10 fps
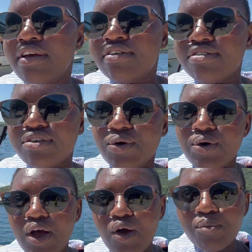So
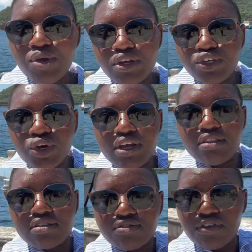I hope you're enjoying
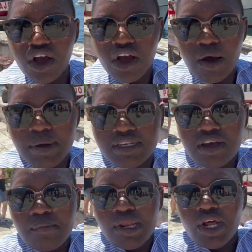this vlog. Comment
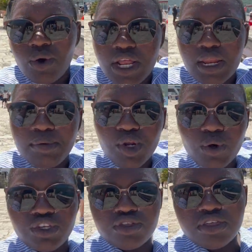down below and let me know
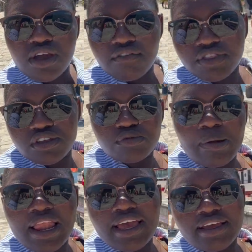what you think of this
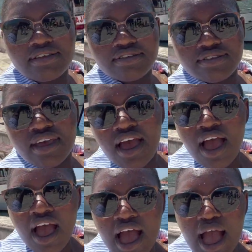place.
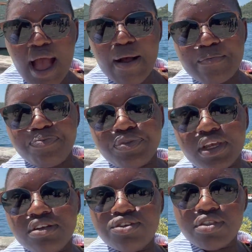
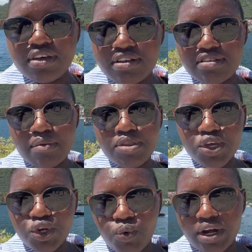Do you think it's something
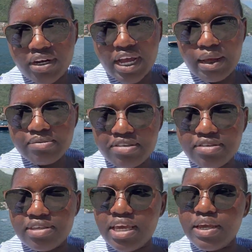you'd want to come
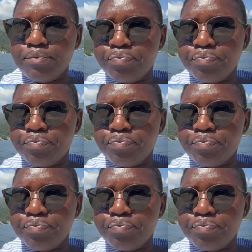see?